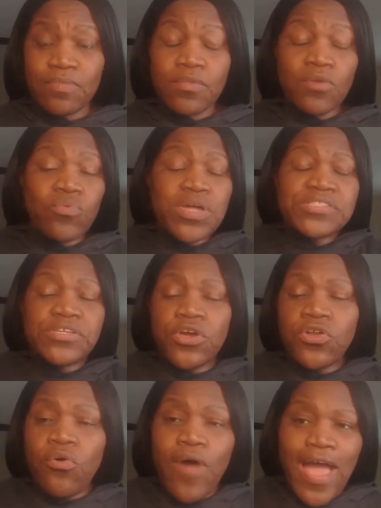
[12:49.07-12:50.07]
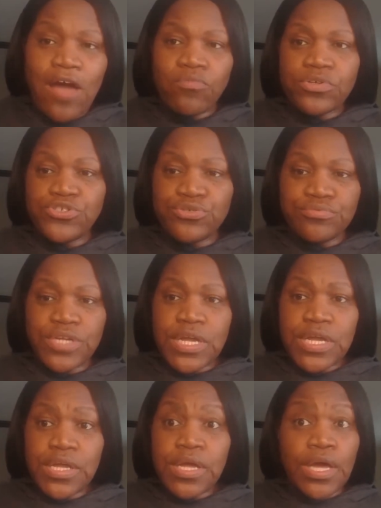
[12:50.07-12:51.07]
The reason you don't have what you
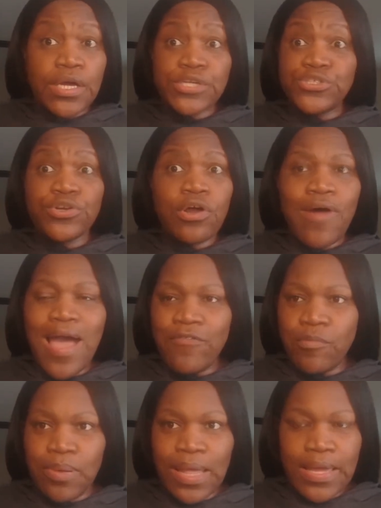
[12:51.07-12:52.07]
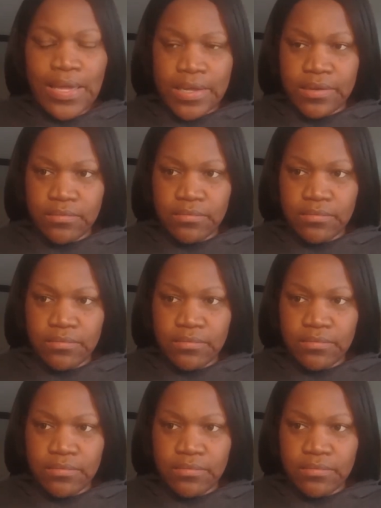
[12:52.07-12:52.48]
need because you don't have a plan.